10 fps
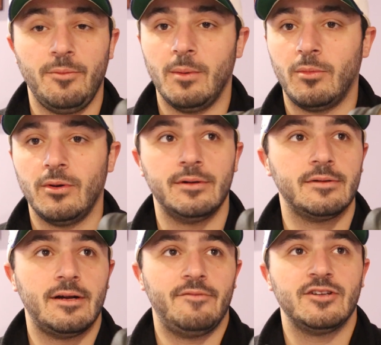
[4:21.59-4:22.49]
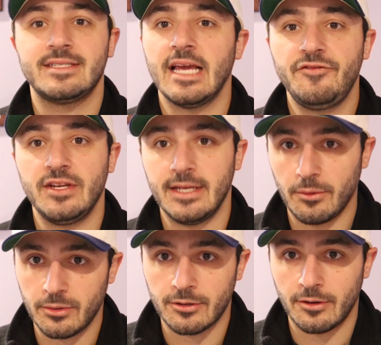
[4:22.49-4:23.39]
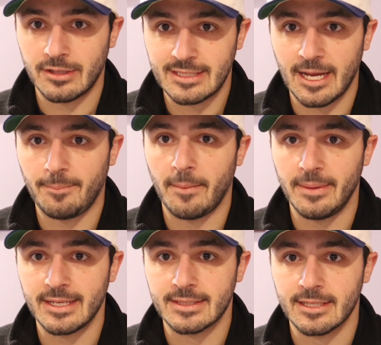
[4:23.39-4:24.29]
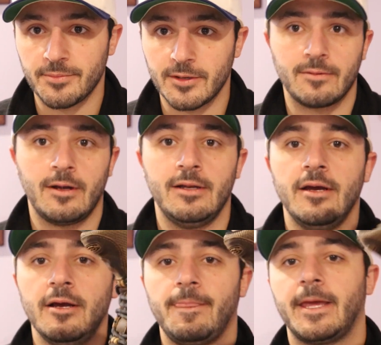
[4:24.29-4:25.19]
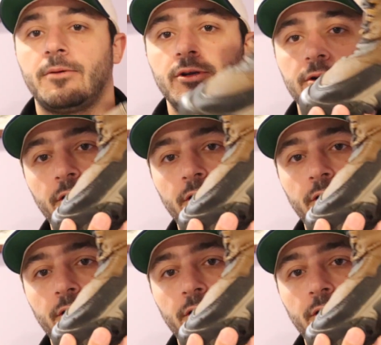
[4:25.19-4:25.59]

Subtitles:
a little bit more of a safety net when you're going to step up into something, right? Like when you're